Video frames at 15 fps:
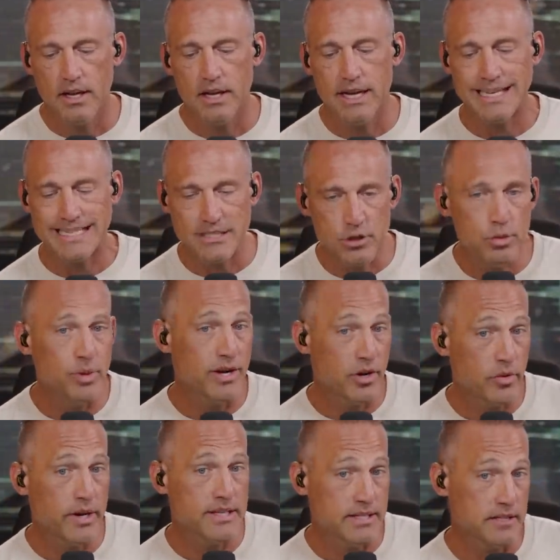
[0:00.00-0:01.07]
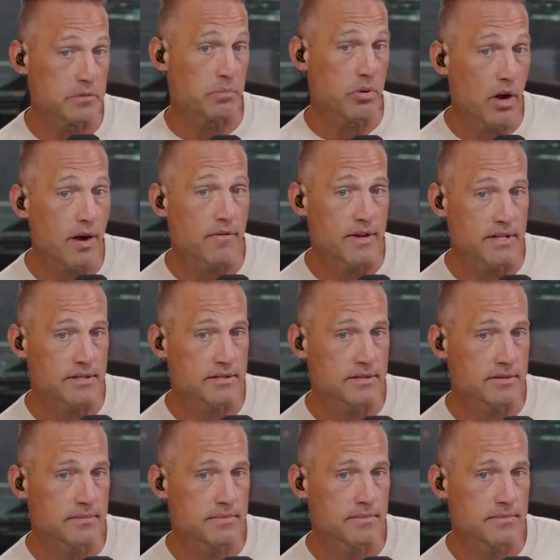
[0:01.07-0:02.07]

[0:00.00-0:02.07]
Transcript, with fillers: is to increase its profits,